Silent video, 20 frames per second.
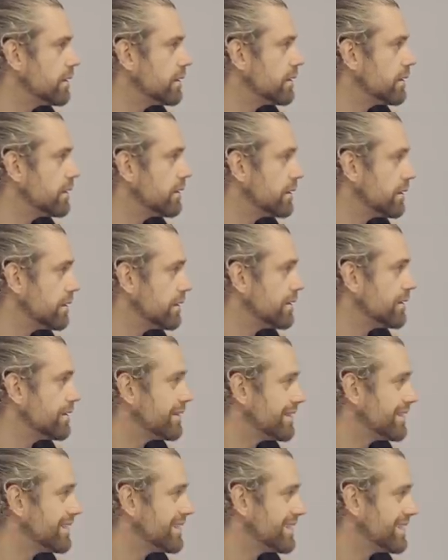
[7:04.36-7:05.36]

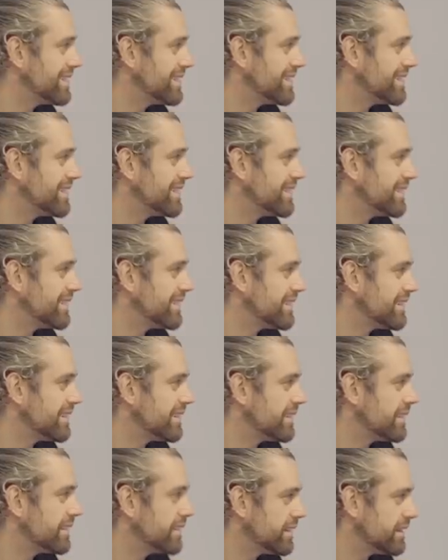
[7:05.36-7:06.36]

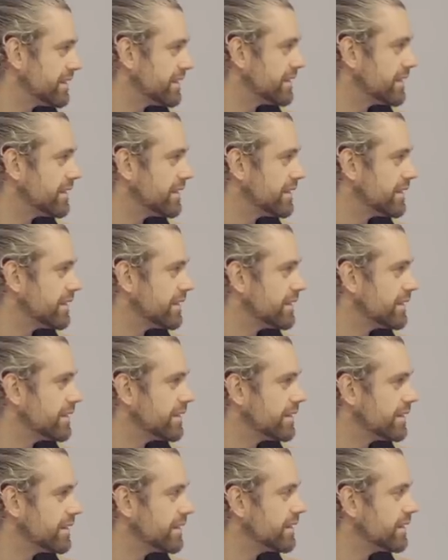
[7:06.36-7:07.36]

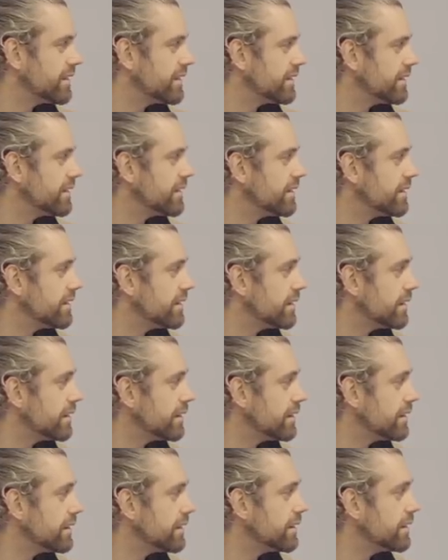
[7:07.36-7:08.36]

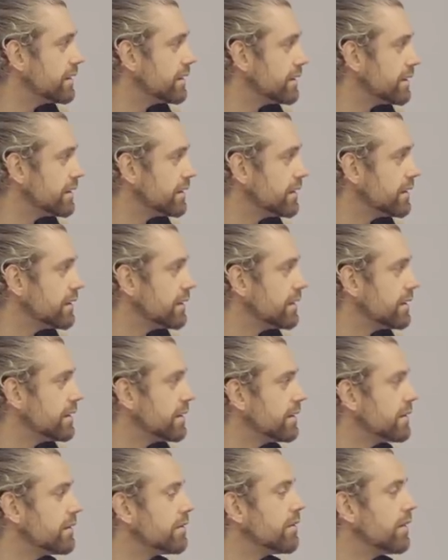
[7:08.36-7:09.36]

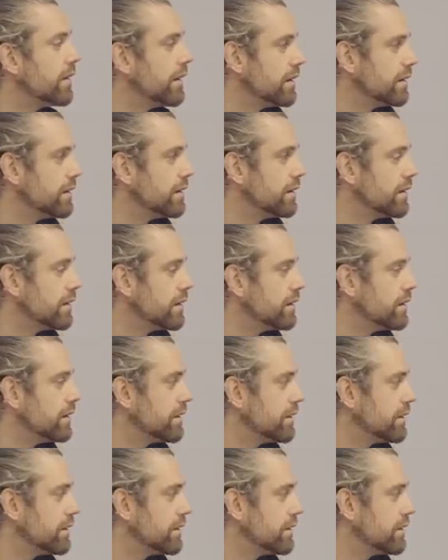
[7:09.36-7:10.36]

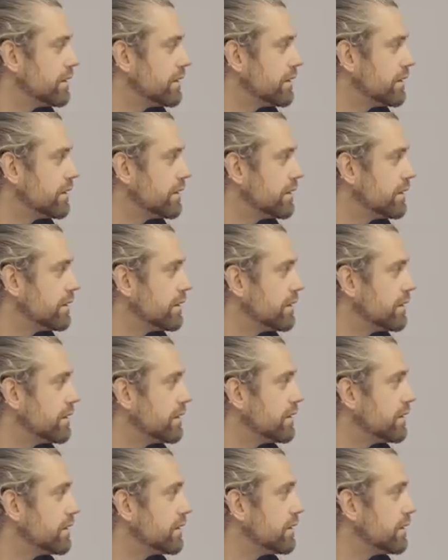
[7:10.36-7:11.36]

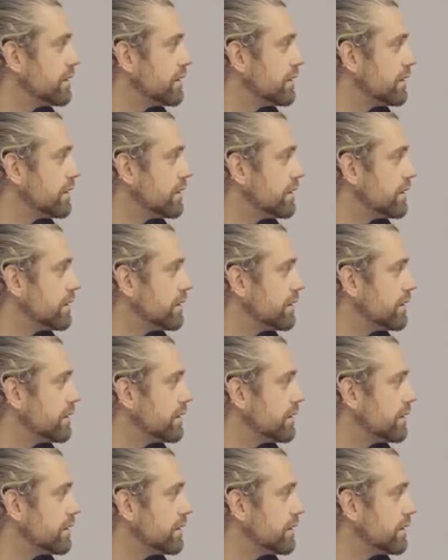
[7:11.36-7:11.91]
(silent)